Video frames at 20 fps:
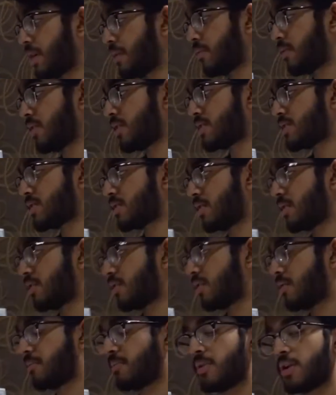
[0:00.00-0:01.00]
I'm going to
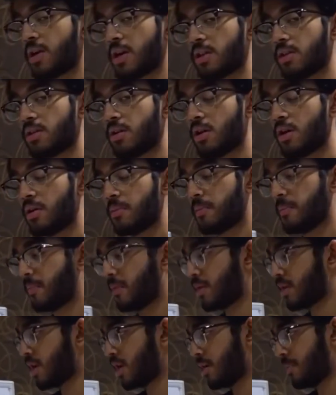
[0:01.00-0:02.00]
start numbering at the
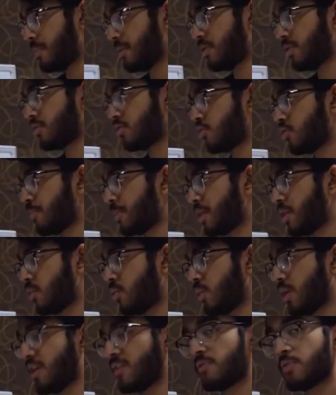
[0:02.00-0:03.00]
carbonyl group and
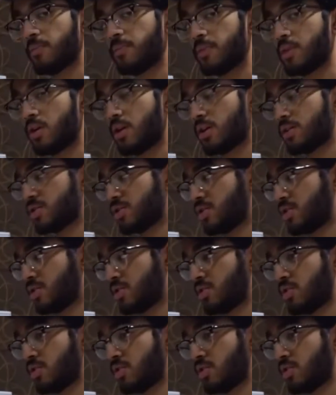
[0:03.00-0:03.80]
away from the oxygen,